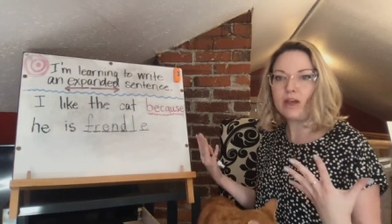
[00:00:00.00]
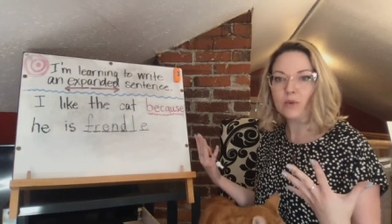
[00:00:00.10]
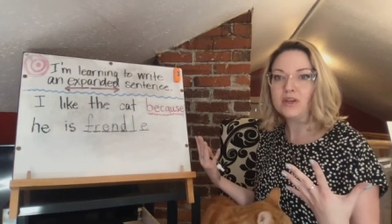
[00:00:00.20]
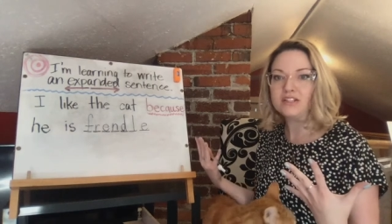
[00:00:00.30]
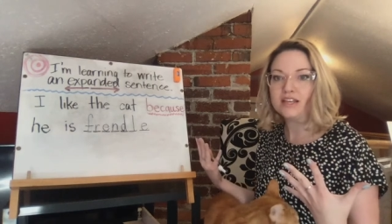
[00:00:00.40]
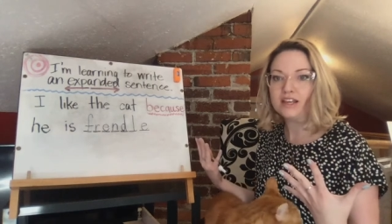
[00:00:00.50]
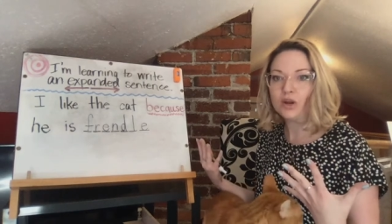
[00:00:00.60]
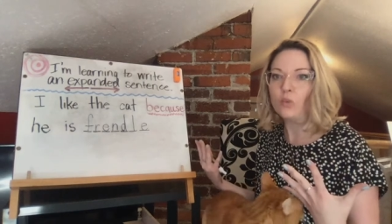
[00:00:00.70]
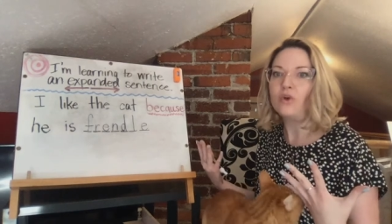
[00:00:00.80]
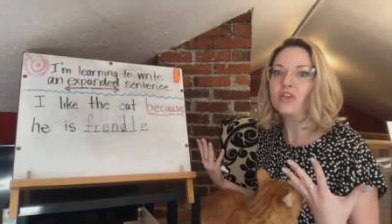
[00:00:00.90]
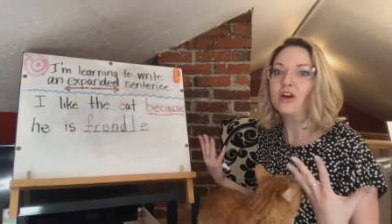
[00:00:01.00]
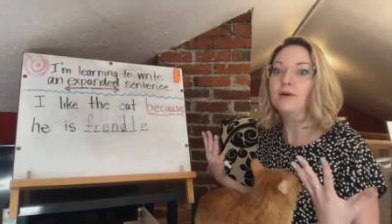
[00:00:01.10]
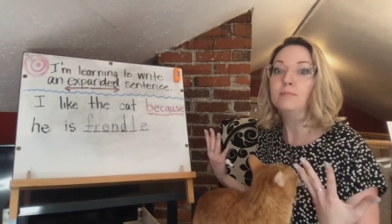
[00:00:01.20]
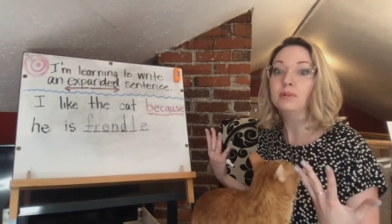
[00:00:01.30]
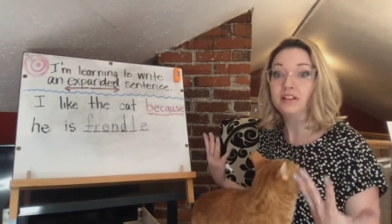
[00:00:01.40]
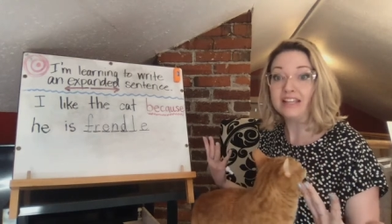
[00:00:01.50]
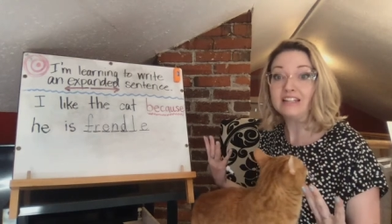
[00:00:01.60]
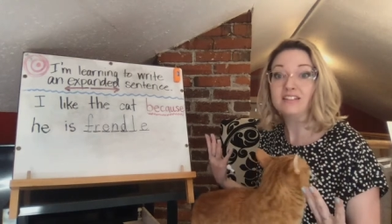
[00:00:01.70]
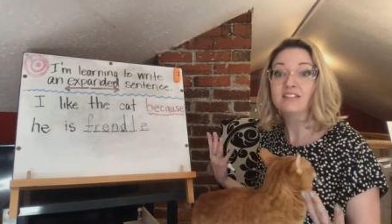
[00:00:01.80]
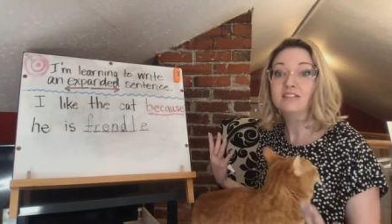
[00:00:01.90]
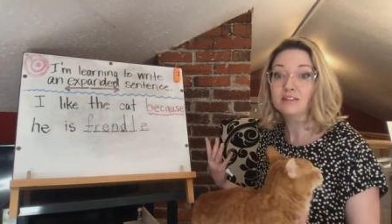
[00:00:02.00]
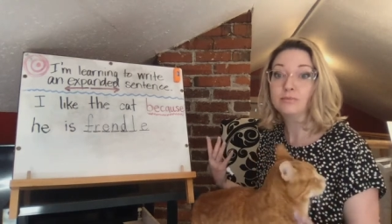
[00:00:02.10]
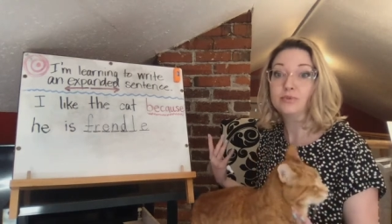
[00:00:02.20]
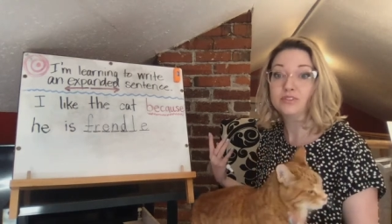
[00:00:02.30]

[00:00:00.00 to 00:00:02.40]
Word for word: way we did with a complete simple